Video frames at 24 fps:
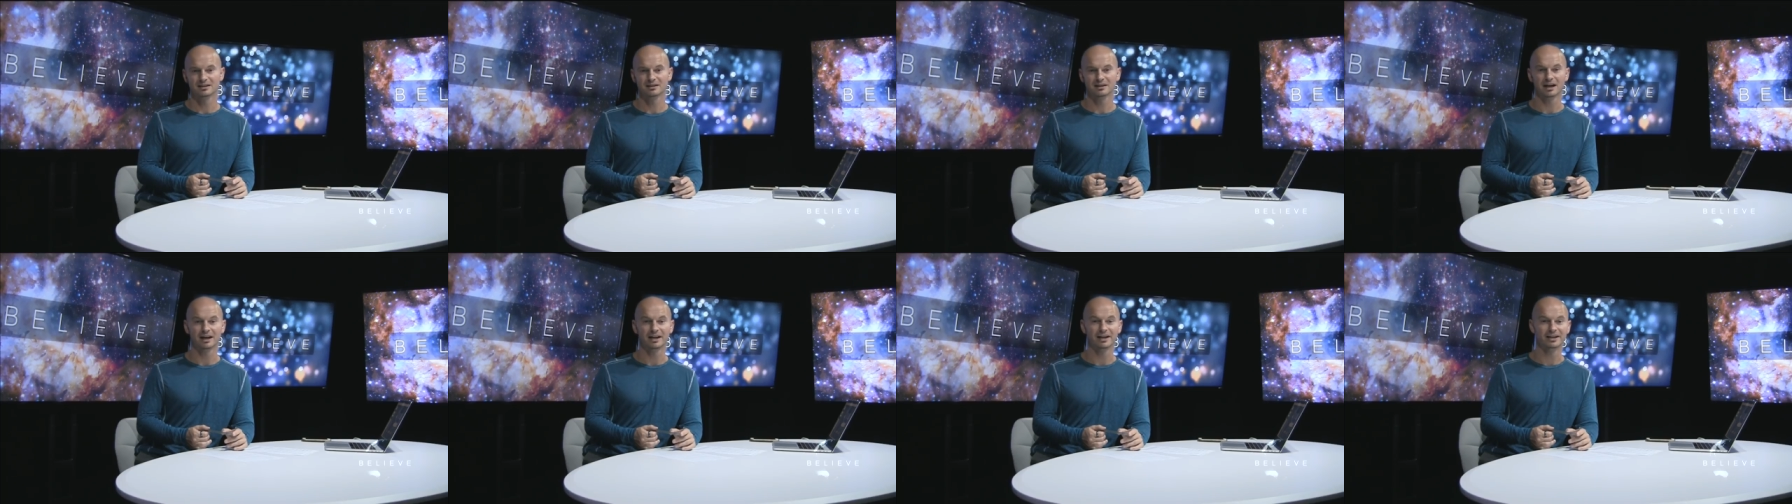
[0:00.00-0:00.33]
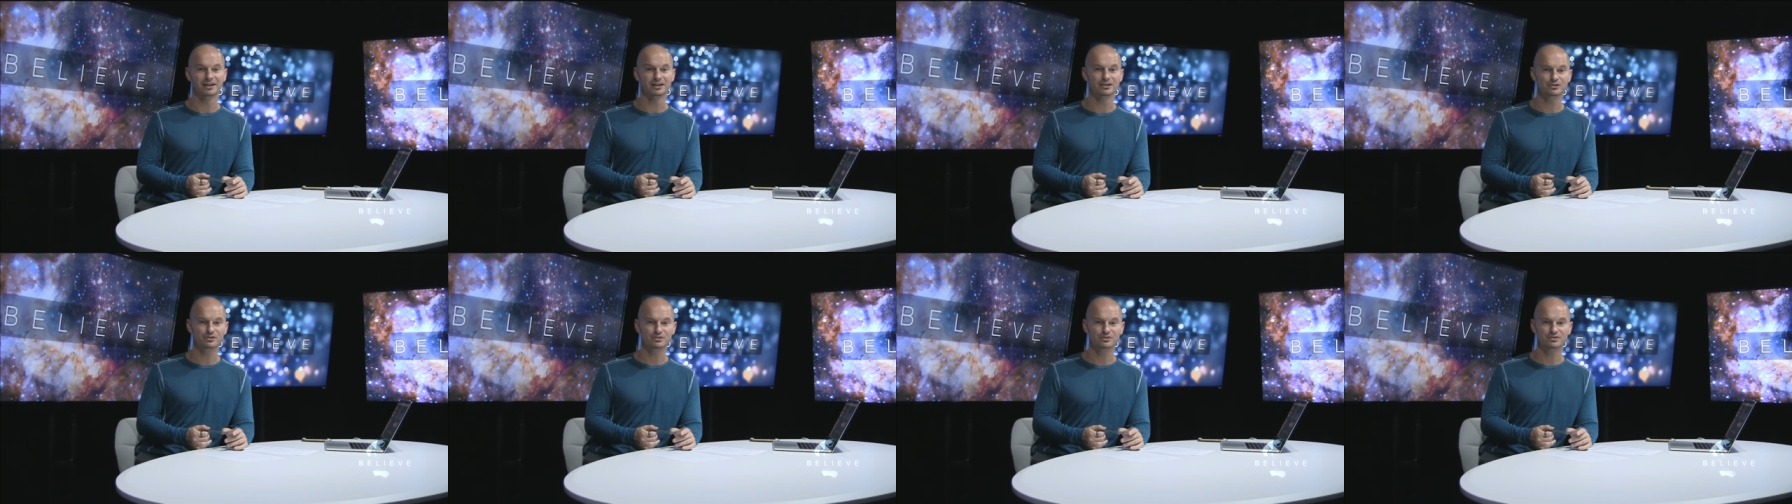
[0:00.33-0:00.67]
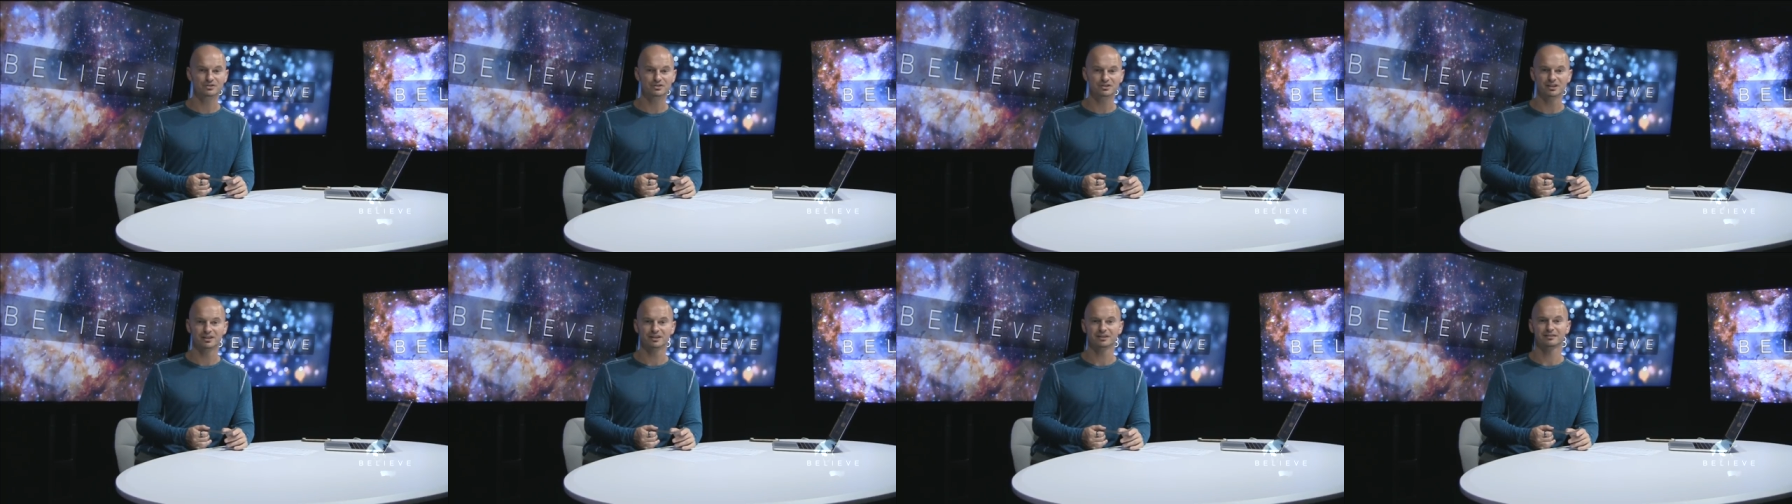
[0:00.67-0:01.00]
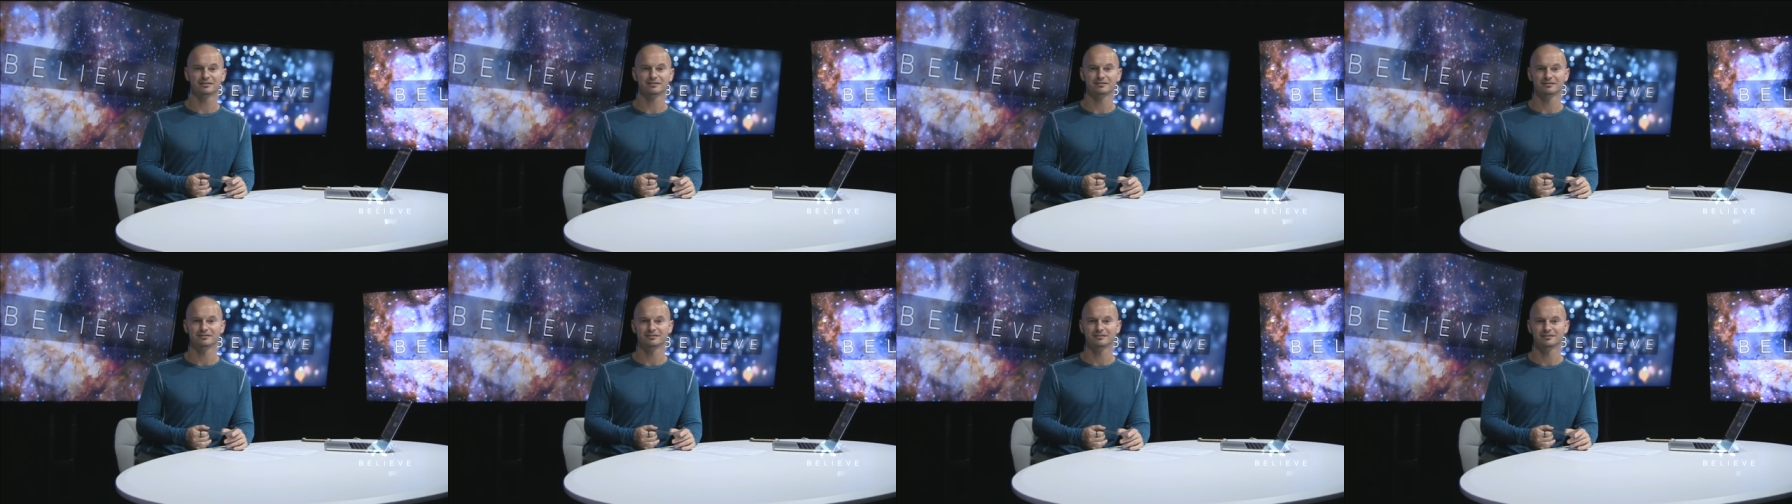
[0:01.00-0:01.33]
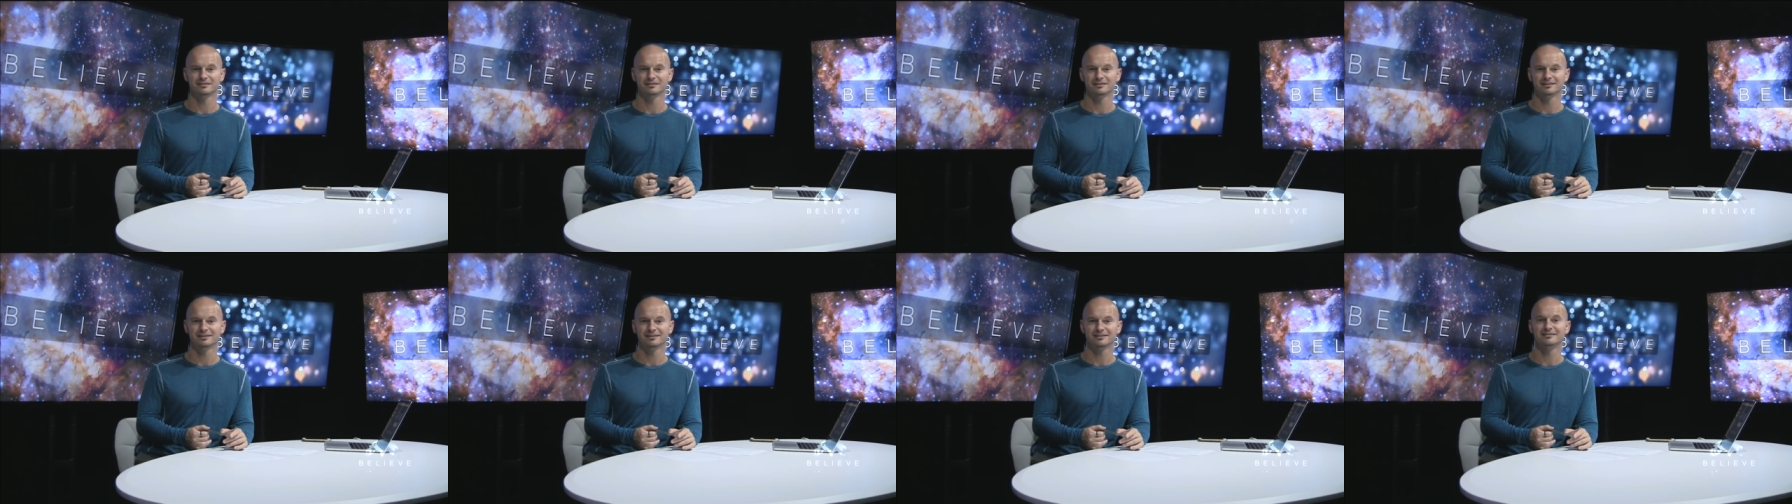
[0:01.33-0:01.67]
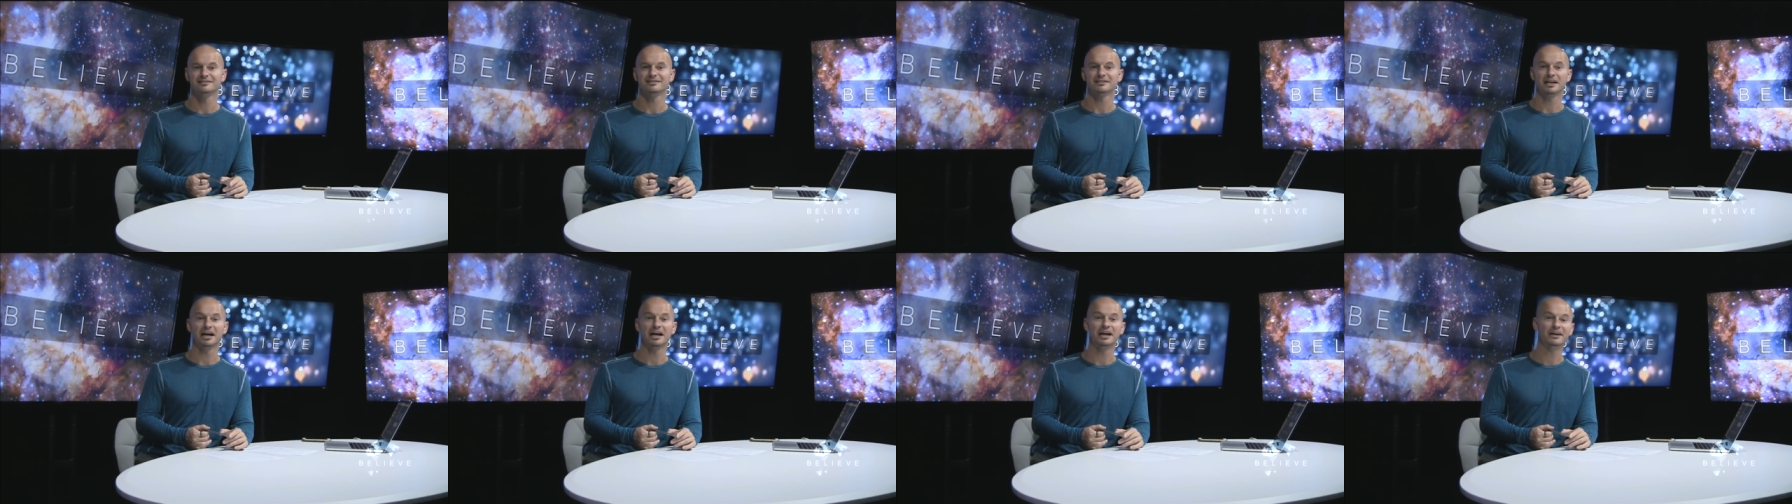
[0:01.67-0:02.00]
Kind of interesting
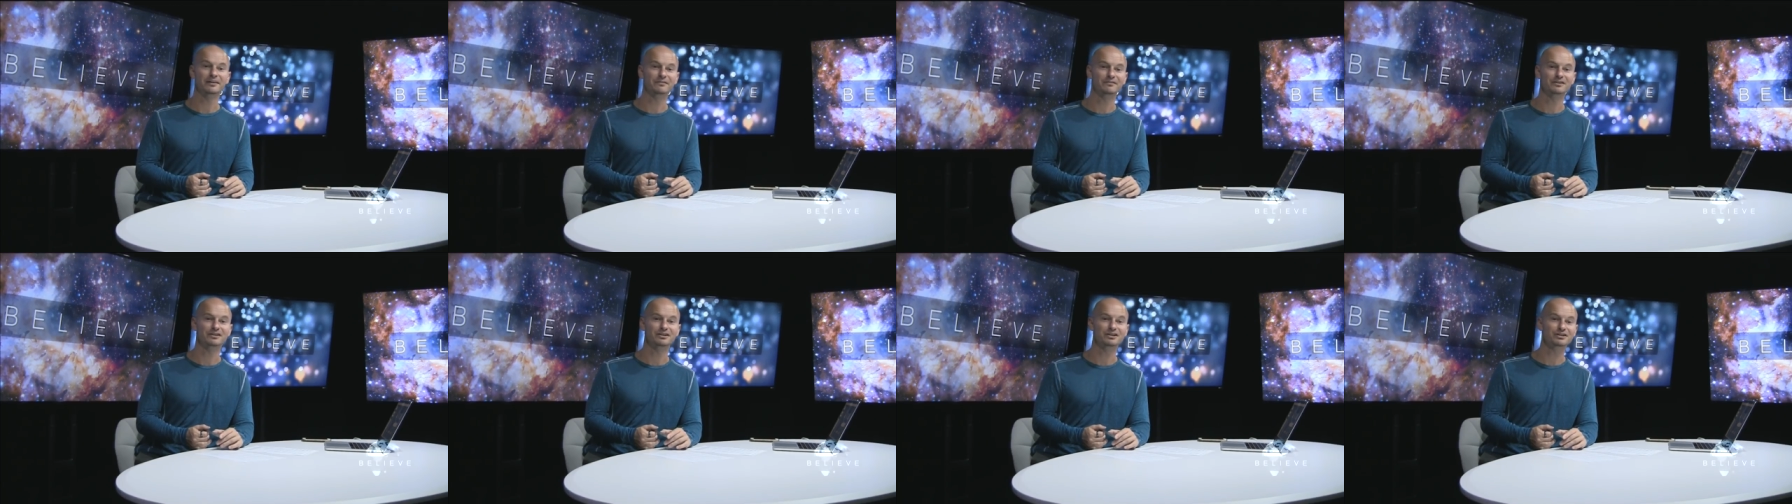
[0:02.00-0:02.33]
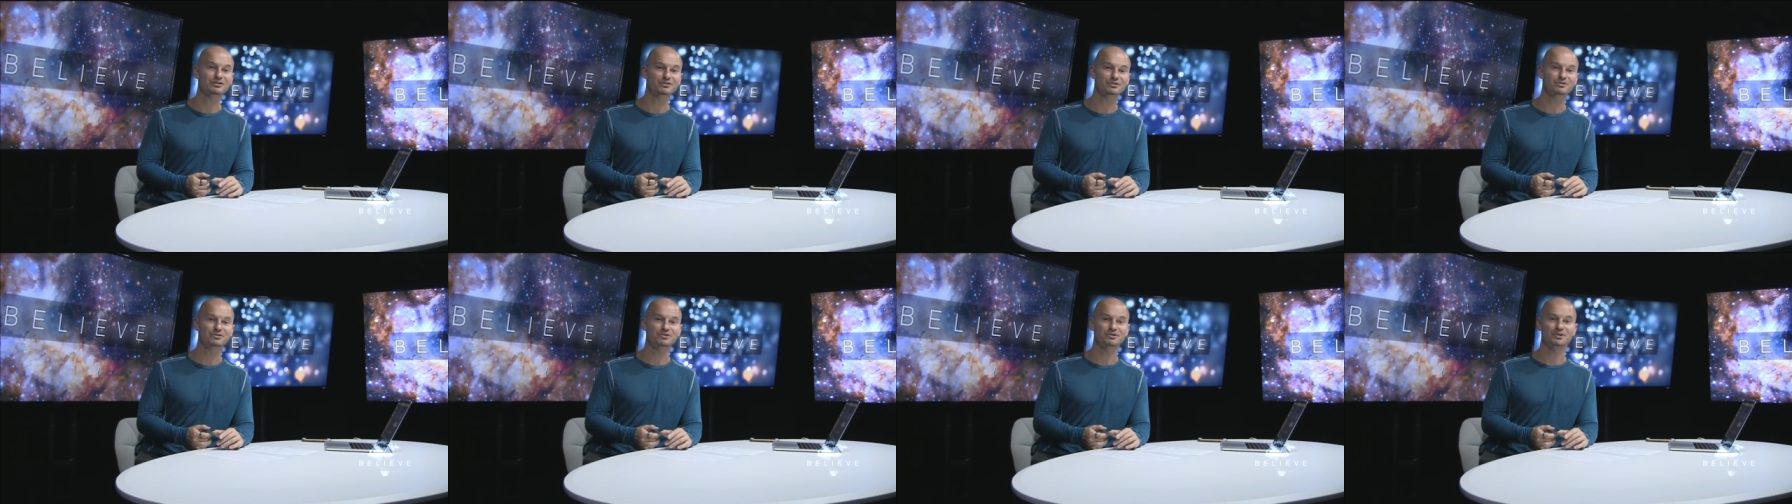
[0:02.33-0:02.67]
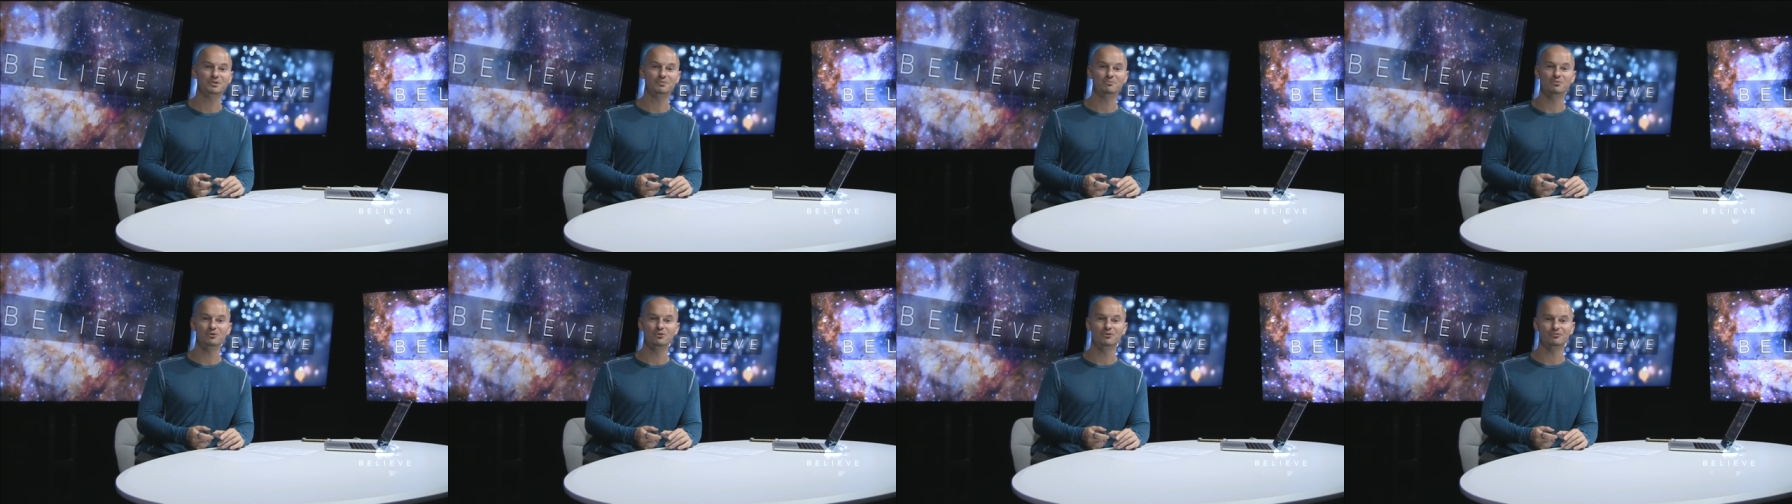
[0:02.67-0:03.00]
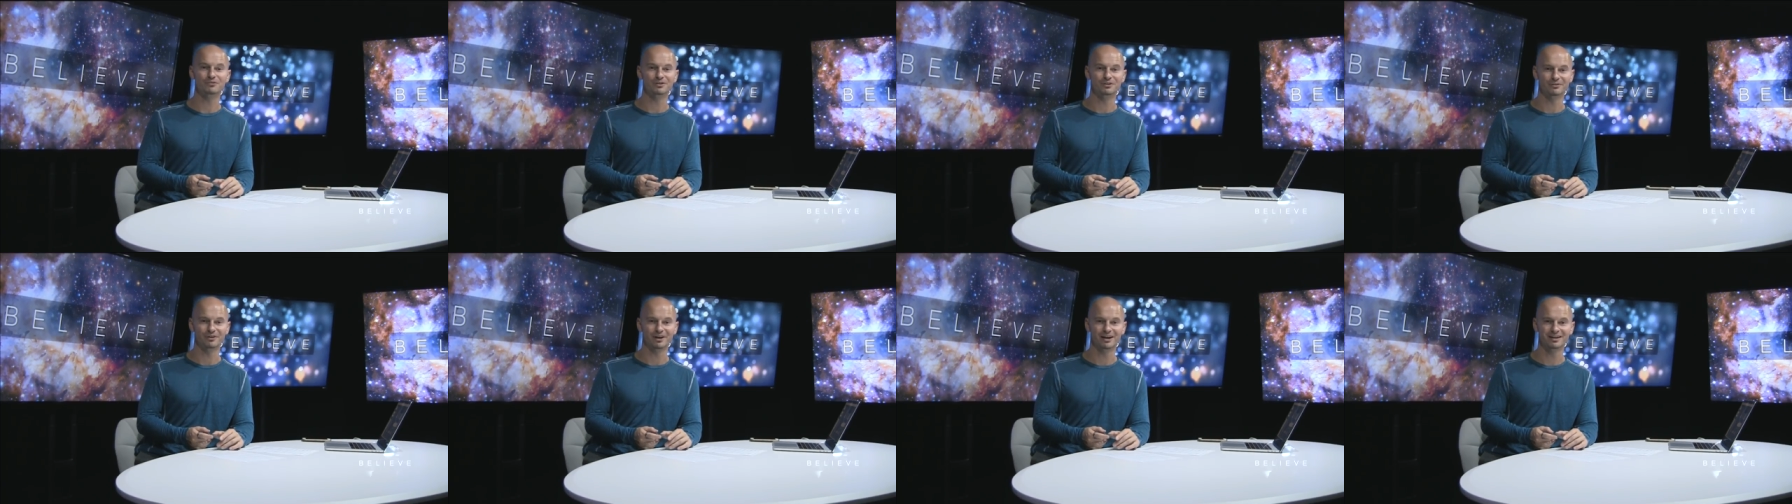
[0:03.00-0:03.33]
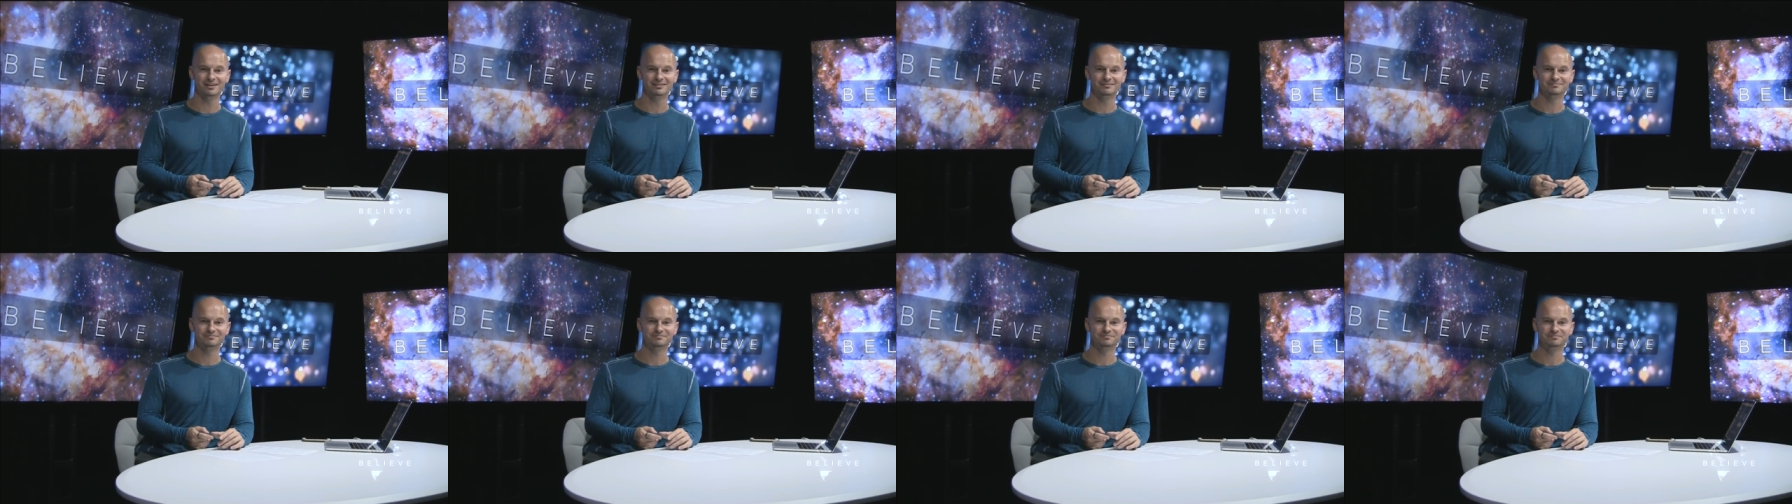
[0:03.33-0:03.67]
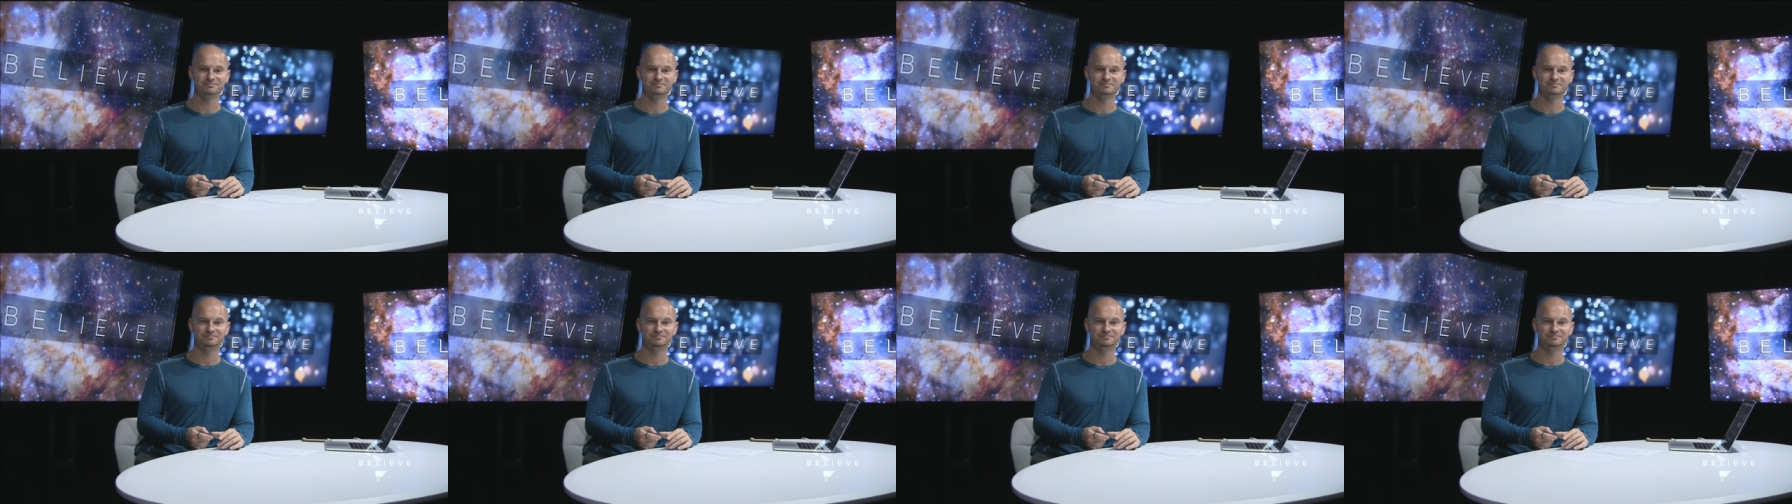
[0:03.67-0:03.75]
kind of an interesting movie, right?